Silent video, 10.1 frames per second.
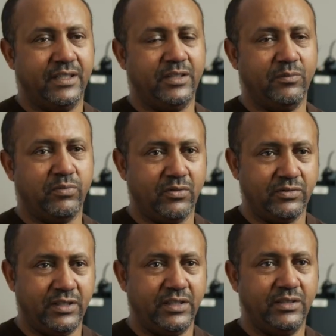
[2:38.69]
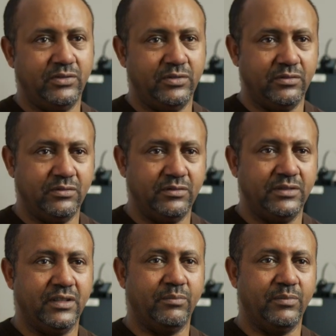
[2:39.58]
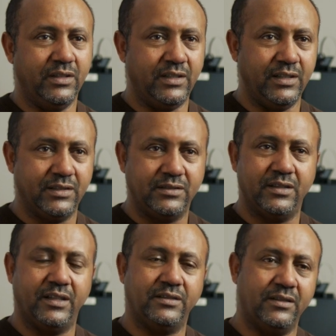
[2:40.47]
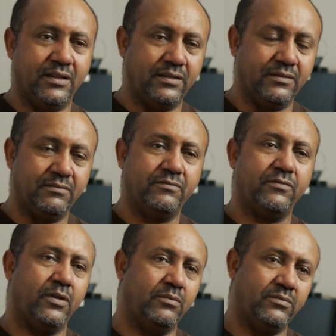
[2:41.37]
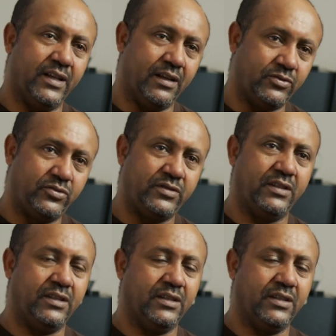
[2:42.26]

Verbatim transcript: and then you proceed into intermediate and then from there